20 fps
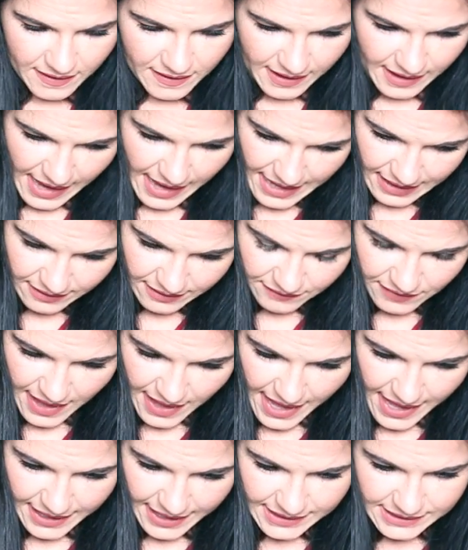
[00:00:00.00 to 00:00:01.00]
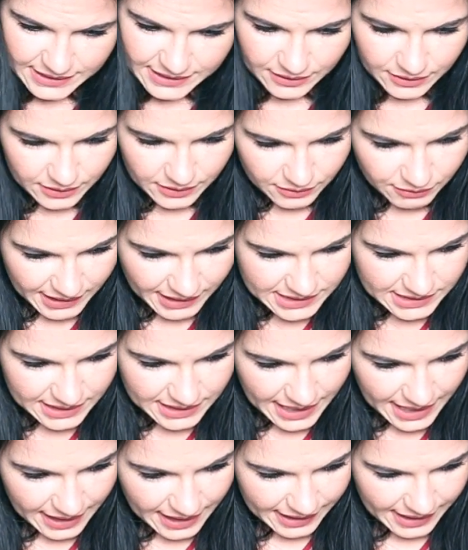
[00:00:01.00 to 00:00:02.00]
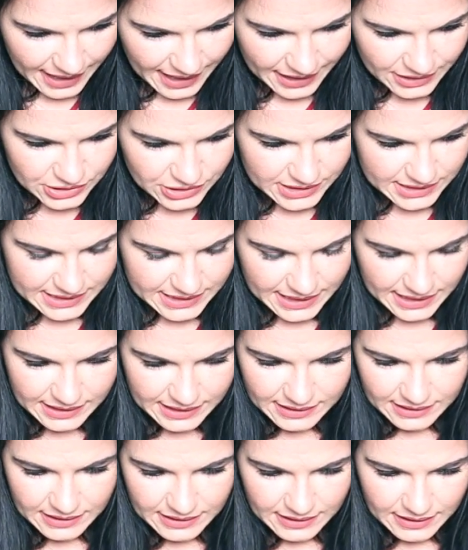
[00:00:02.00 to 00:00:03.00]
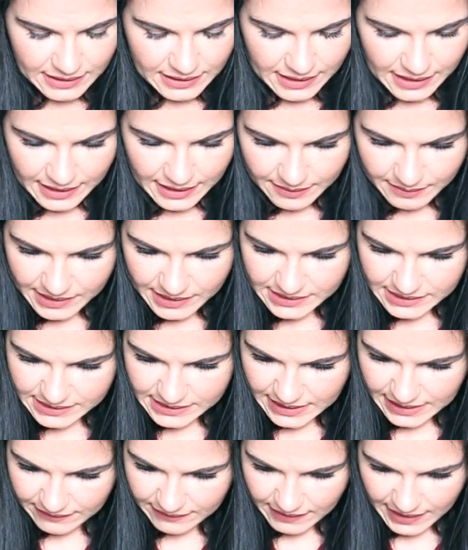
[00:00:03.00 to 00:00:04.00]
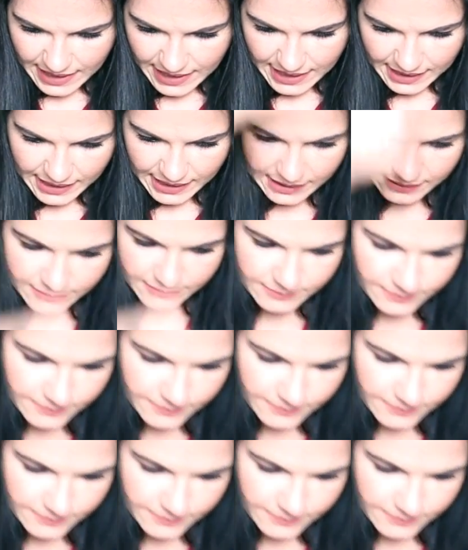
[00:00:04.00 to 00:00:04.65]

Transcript: the end of the hair so the rest of the hair catches it and doesn't leave it hanging.